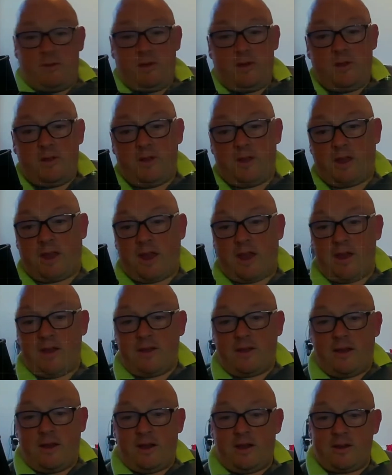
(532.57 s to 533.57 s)
the K's
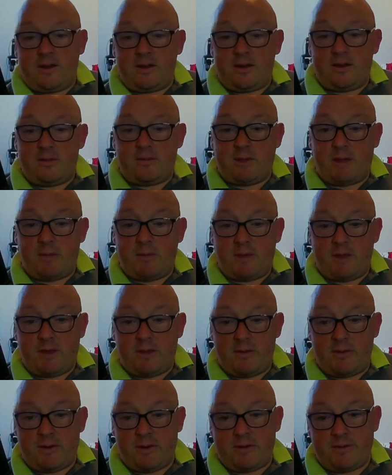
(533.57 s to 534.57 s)
hiding Baby
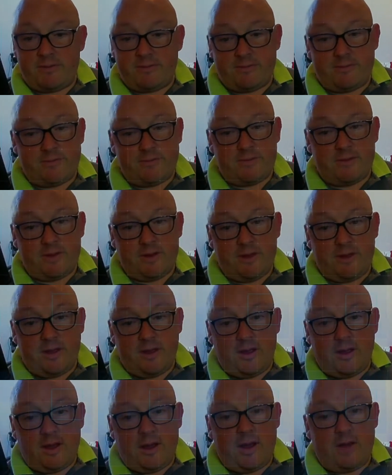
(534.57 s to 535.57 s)
Yoda.
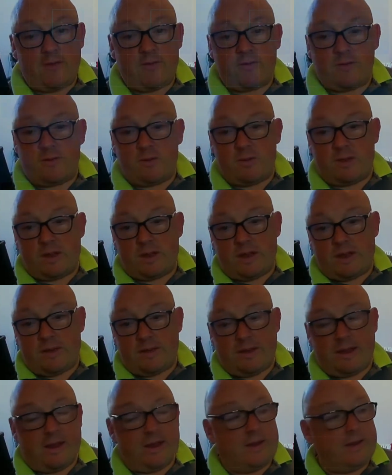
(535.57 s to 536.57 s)
I'll sort that out
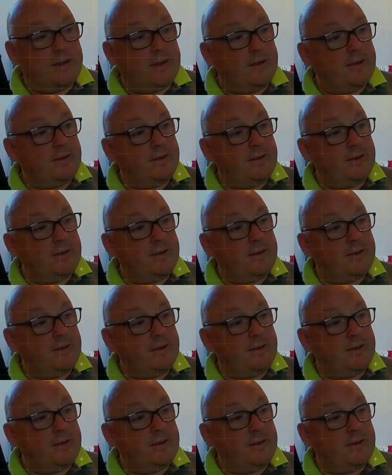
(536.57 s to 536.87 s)
later.